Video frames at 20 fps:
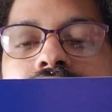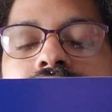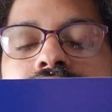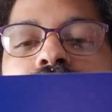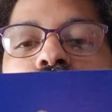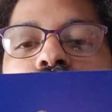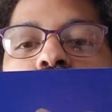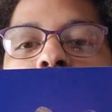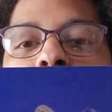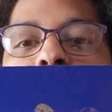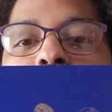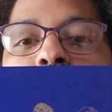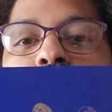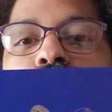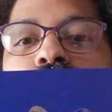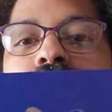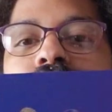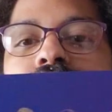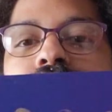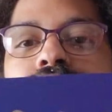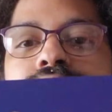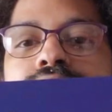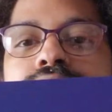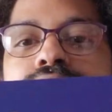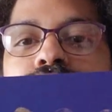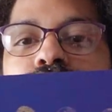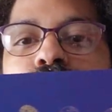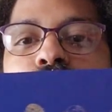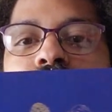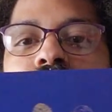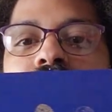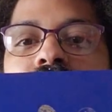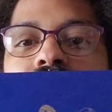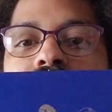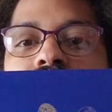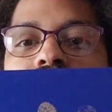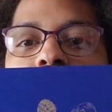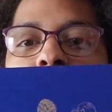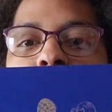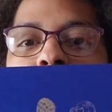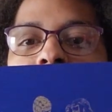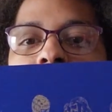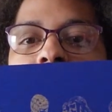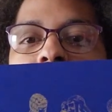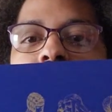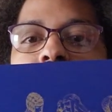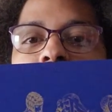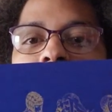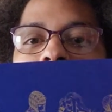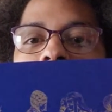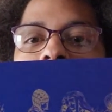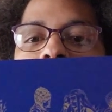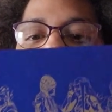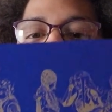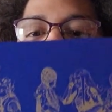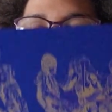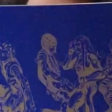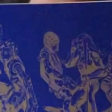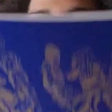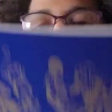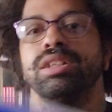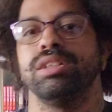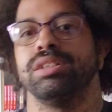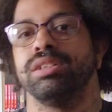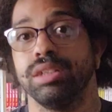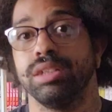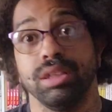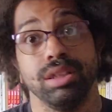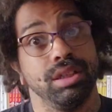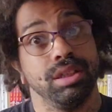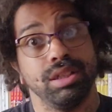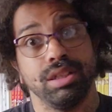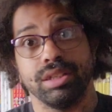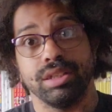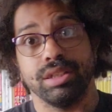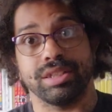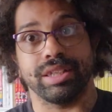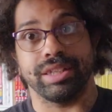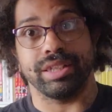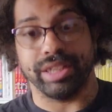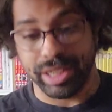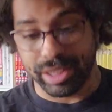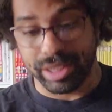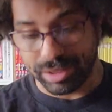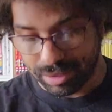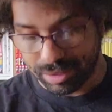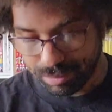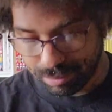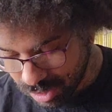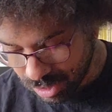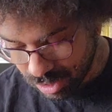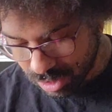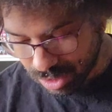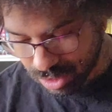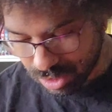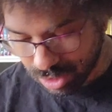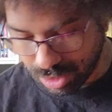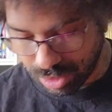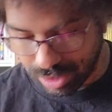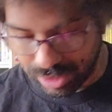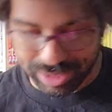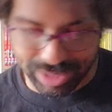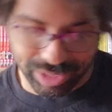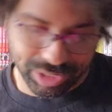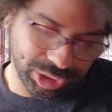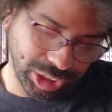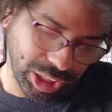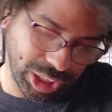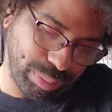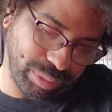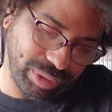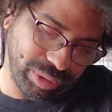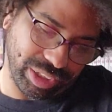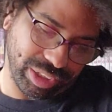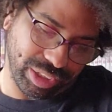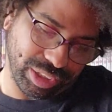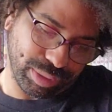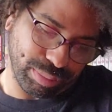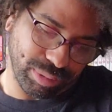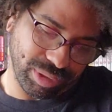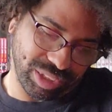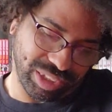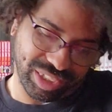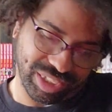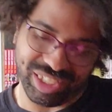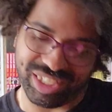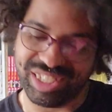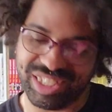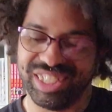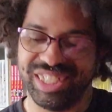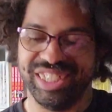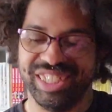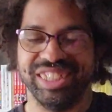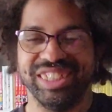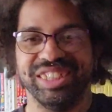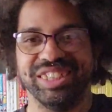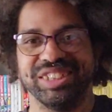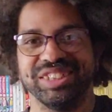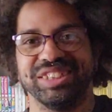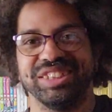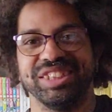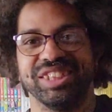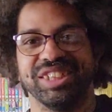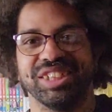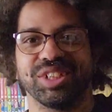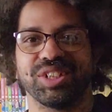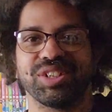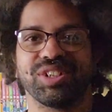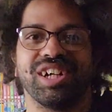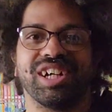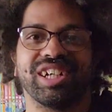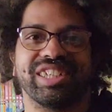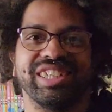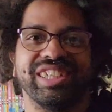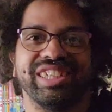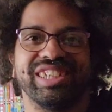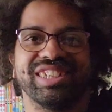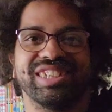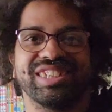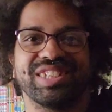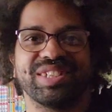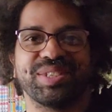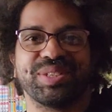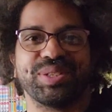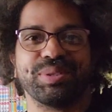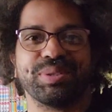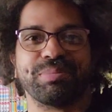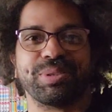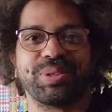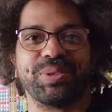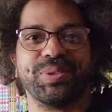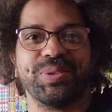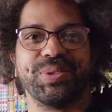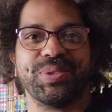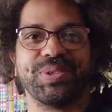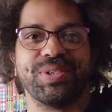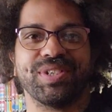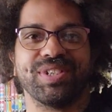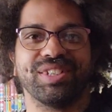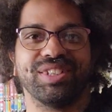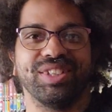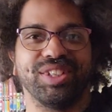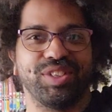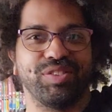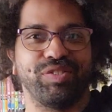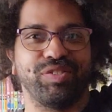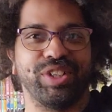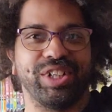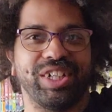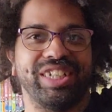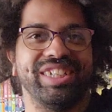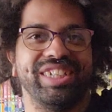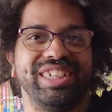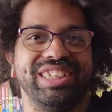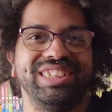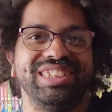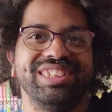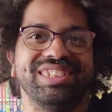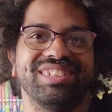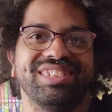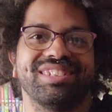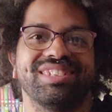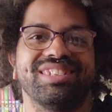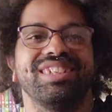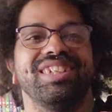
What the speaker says: this was blue and silver, but getting a better look at it, it's not the case. So it's in Japanese, but here's young Araki. It's super cool. Looks very 90s.